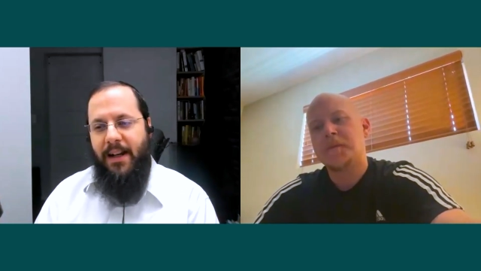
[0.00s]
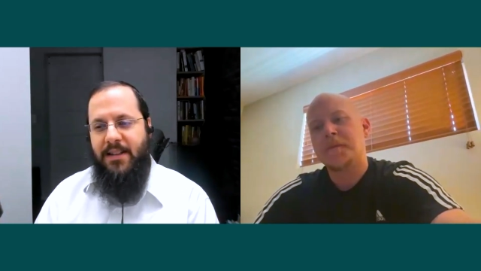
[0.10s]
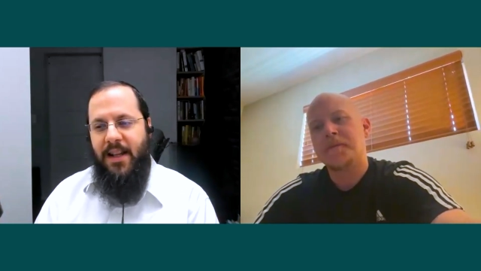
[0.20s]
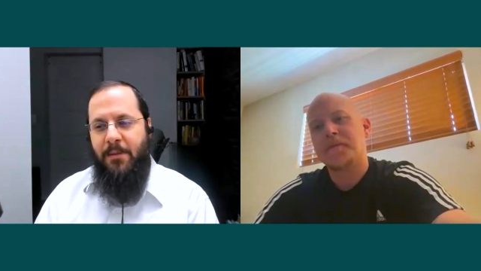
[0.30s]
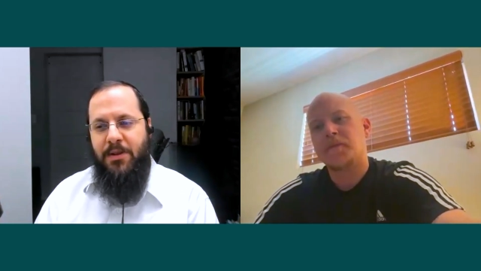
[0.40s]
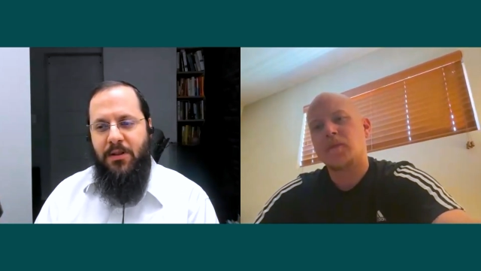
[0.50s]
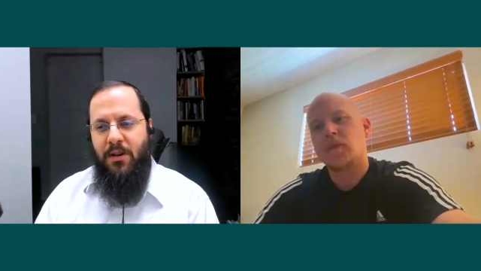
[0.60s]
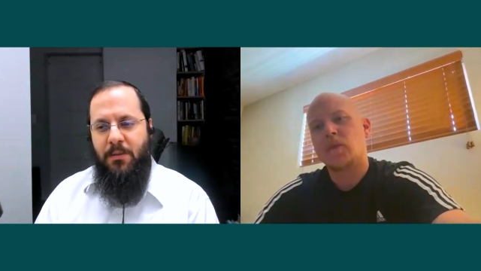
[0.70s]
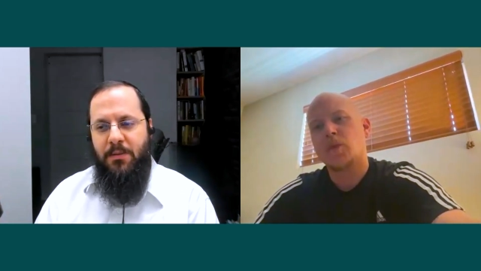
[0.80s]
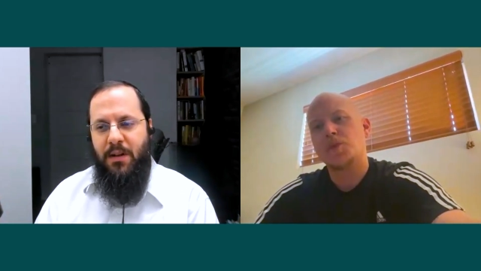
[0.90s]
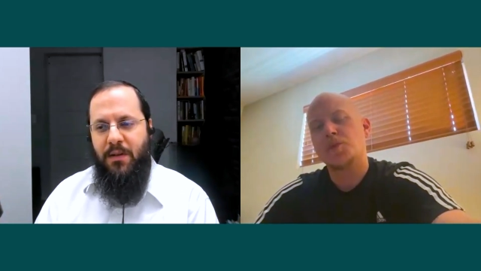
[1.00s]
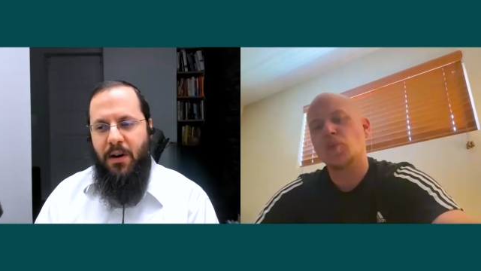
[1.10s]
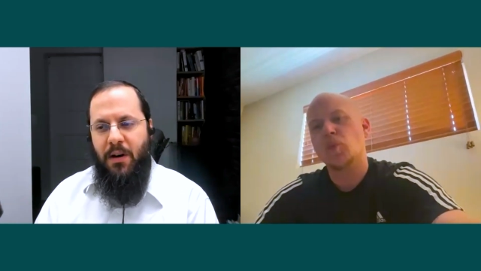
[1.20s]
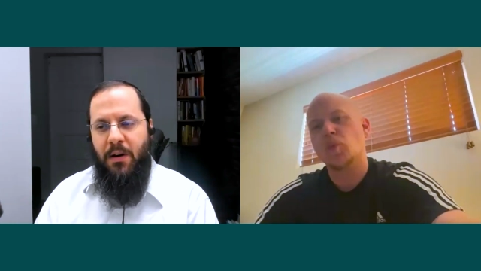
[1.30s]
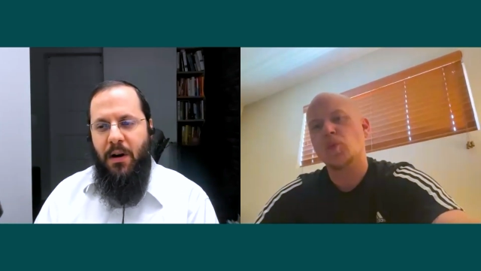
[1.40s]
Speaker 1: are your next steps in terms
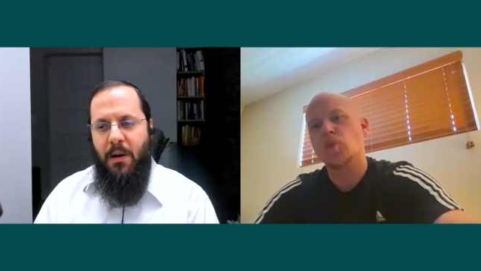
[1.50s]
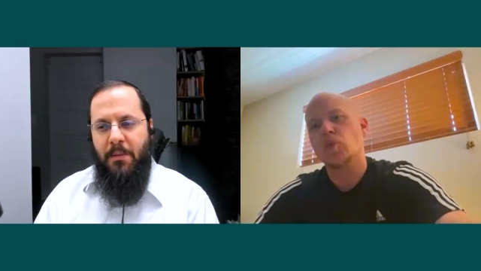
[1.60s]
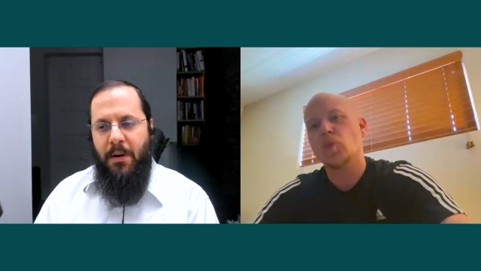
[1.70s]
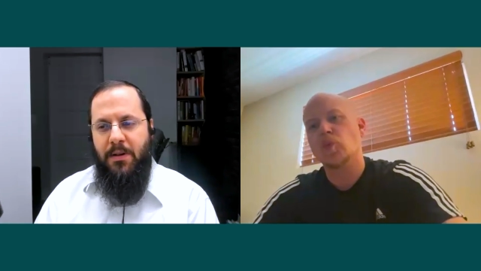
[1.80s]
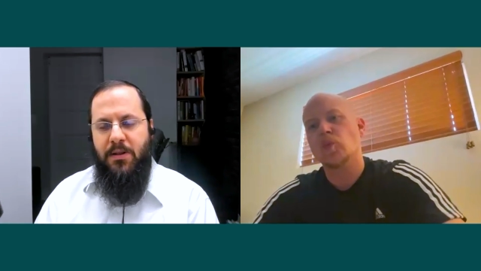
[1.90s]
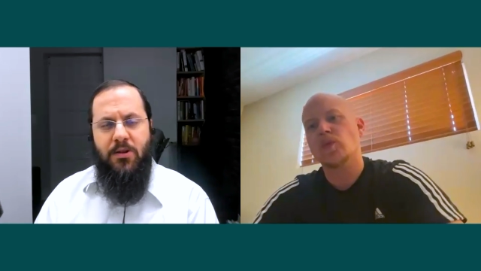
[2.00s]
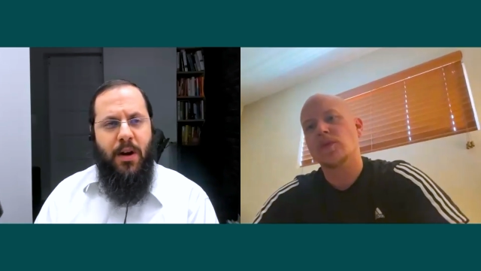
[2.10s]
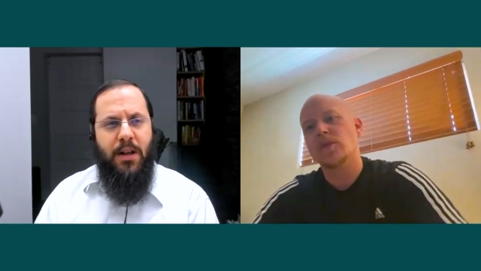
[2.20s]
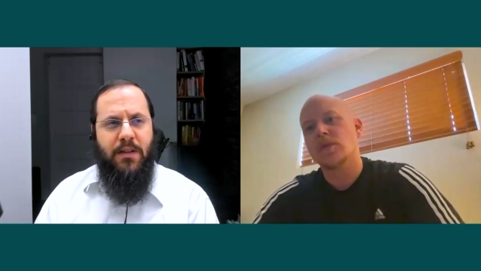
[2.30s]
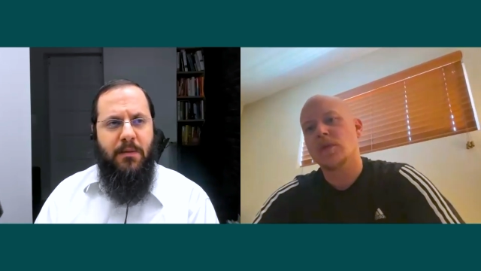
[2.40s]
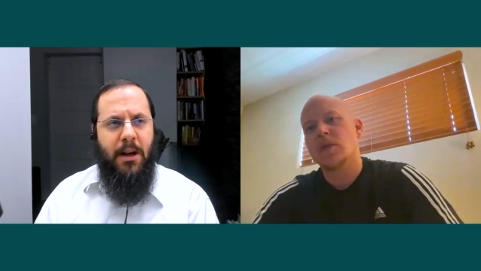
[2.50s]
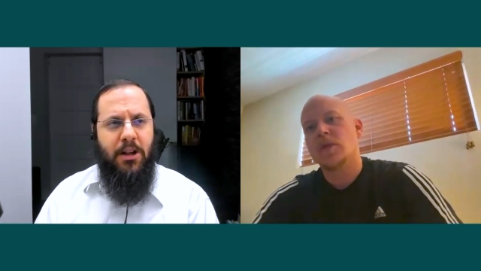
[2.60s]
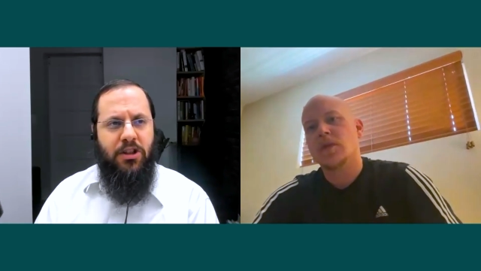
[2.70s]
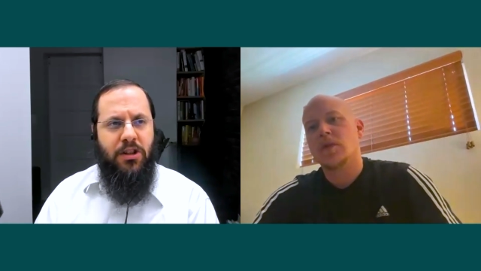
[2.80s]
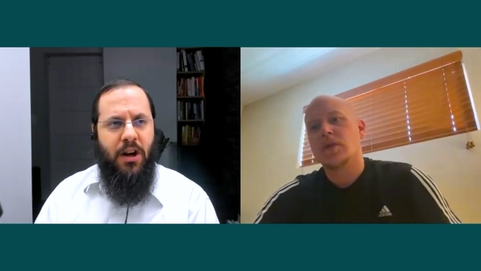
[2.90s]
of your personal
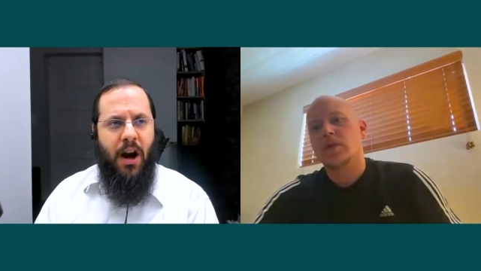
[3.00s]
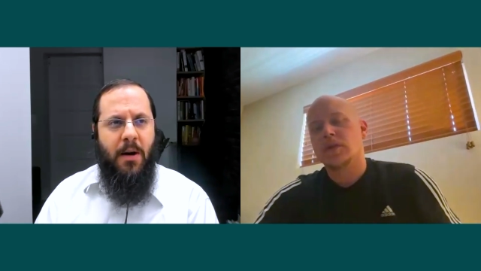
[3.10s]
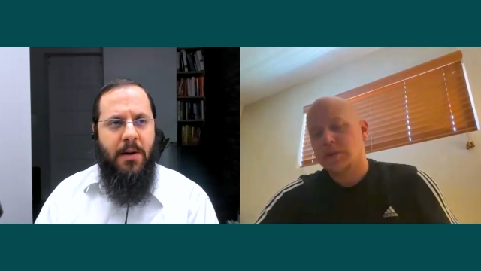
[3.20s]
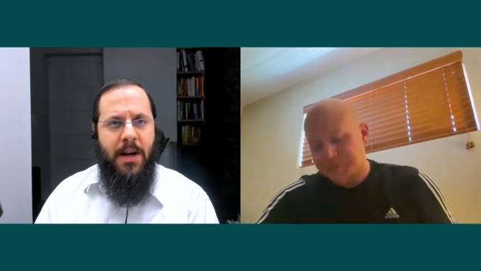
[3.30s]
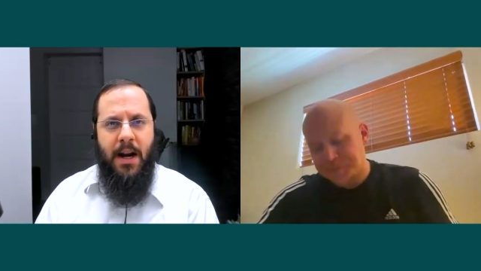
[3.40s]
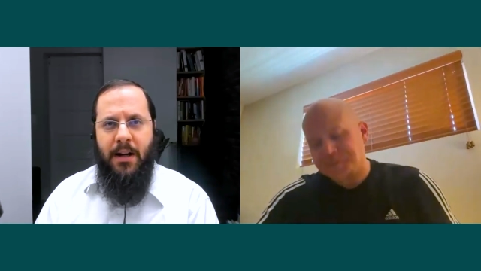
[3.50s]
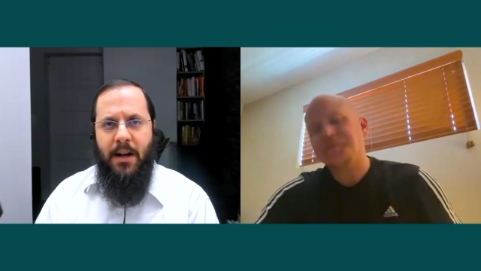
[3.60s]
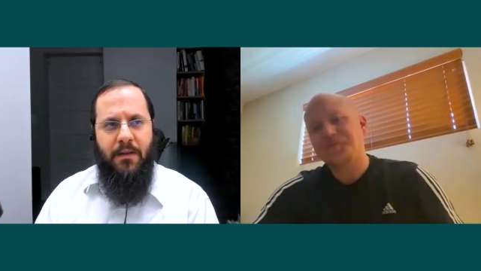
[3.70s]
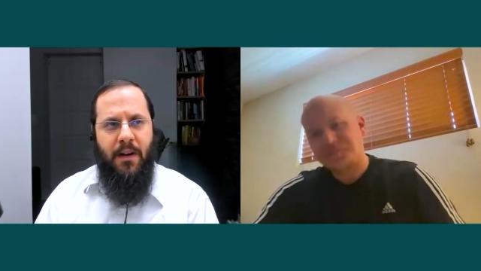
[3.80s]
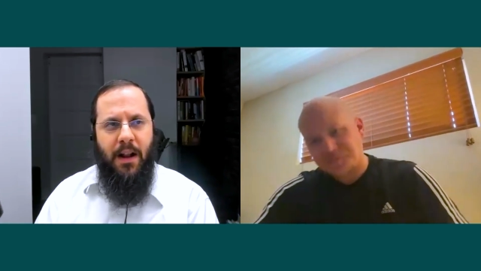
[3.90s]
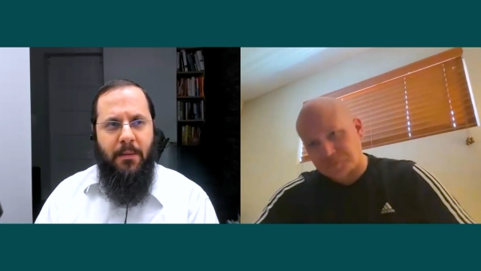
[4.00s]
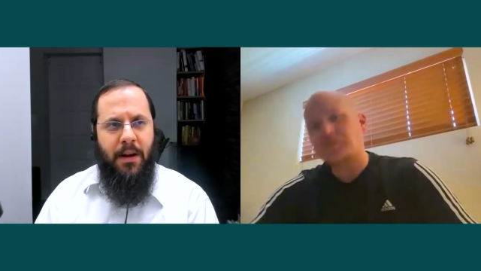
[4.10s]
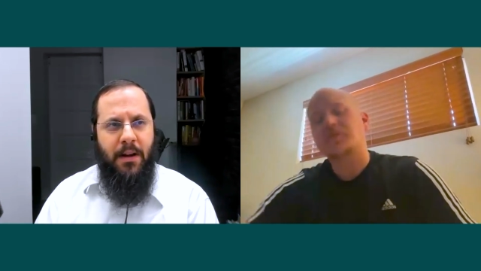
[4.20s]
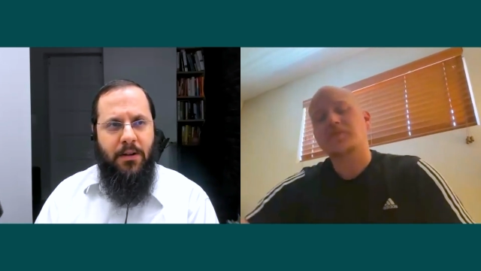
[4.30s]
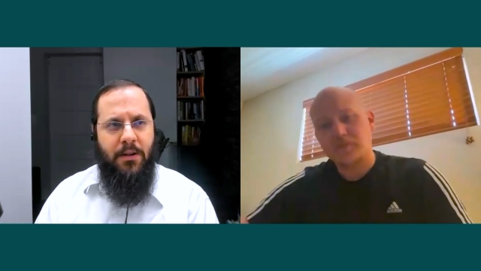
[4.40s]
transformation, your higher identity
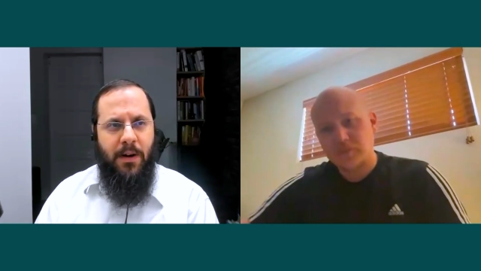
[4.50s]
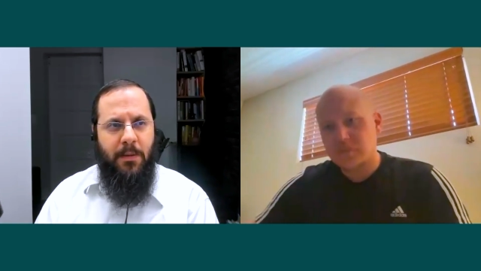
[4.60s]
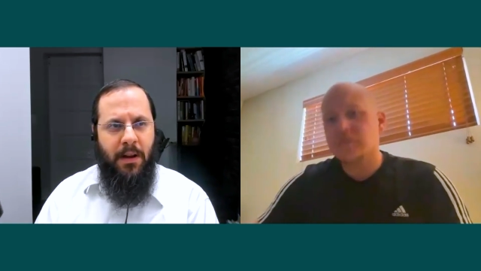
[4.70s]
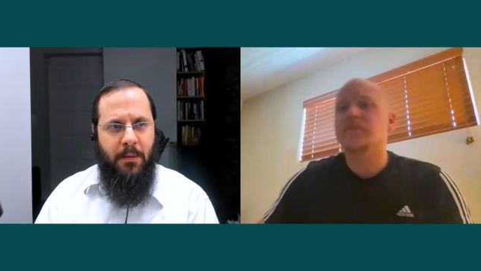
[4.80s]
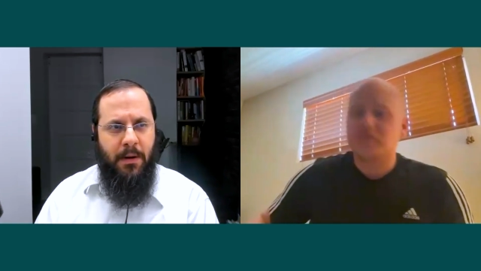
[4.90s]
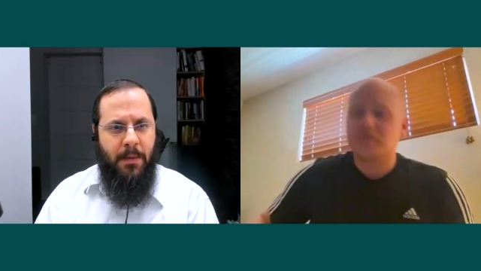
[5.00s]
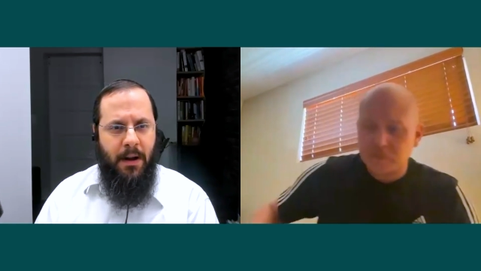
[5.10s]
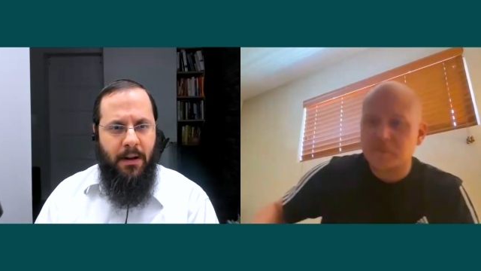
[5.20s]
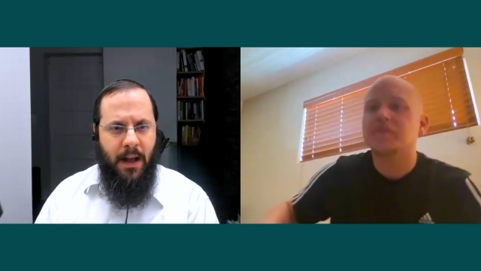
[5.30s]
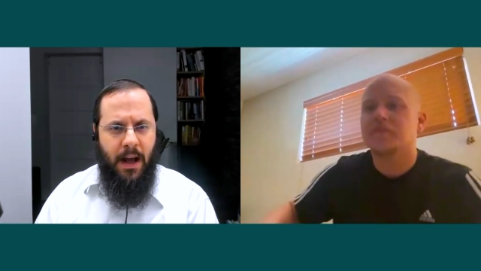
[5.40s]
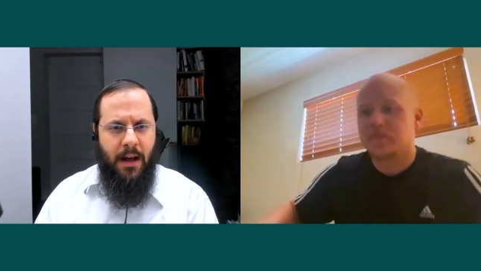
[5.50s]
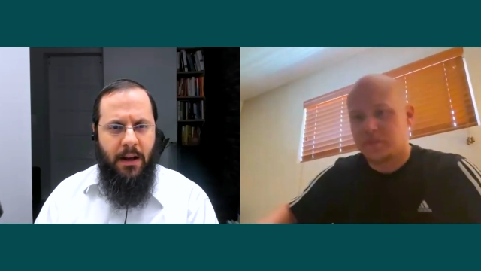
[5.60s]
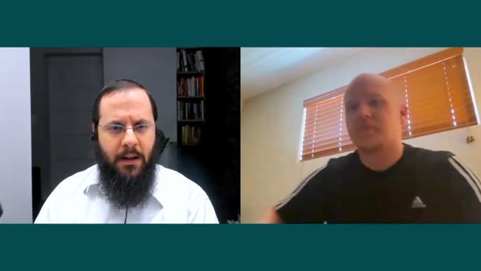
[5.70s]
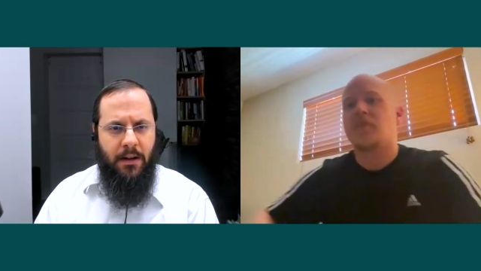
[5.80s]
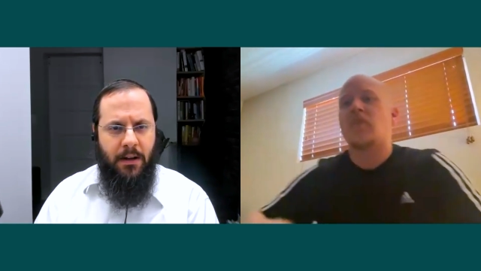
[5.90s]
development? And talk a little bit about
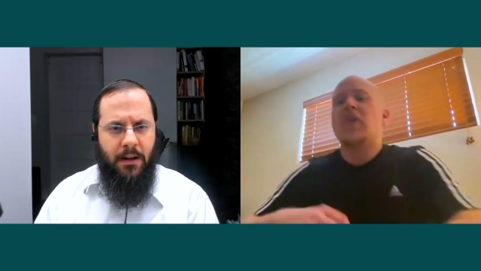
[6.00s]
that.